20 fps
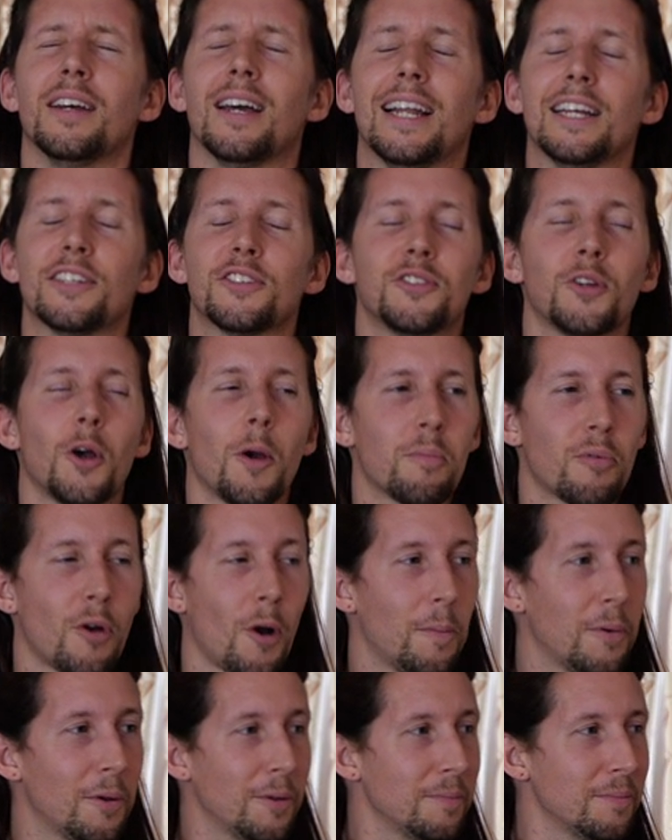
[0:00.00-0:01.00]
And it's not a
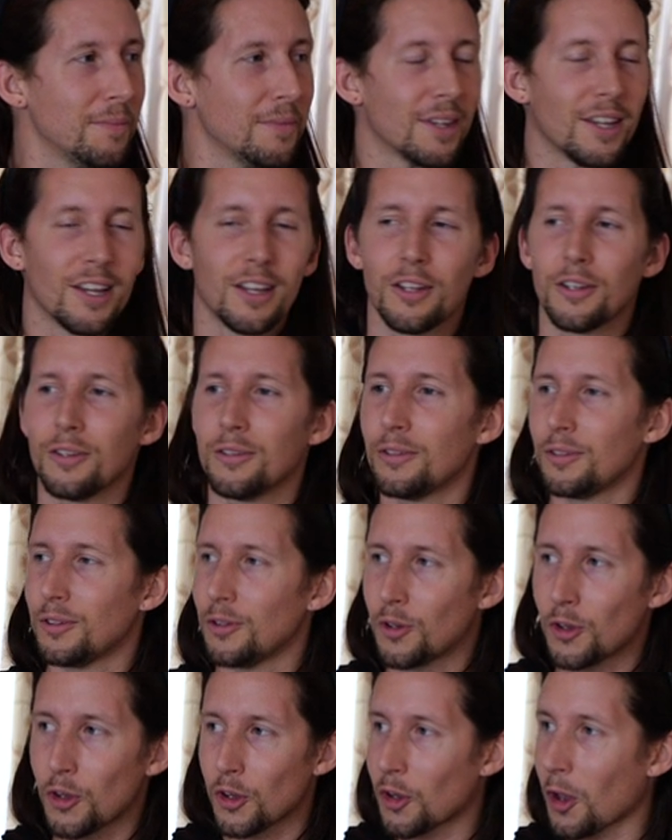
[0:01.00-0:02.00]
problem.
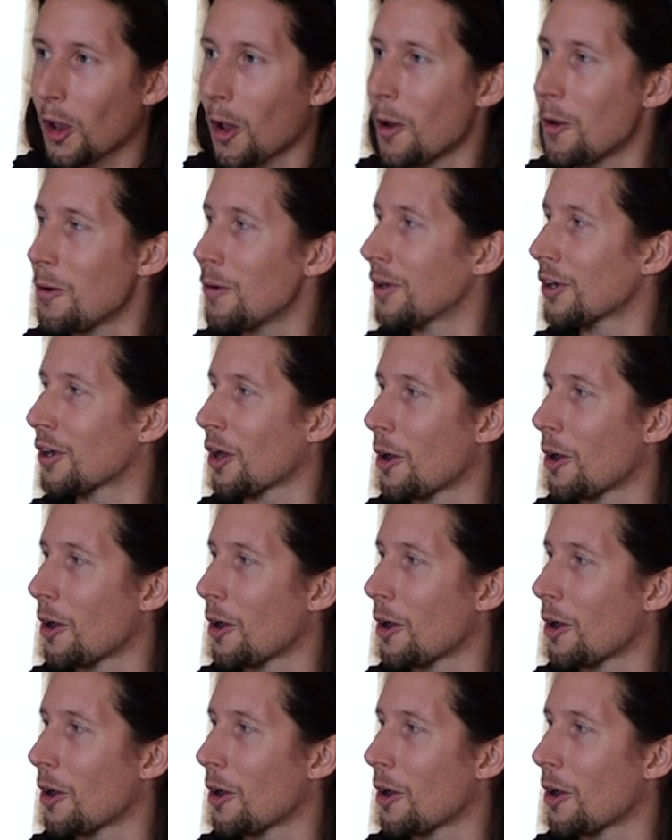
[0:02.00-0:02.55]
You can go and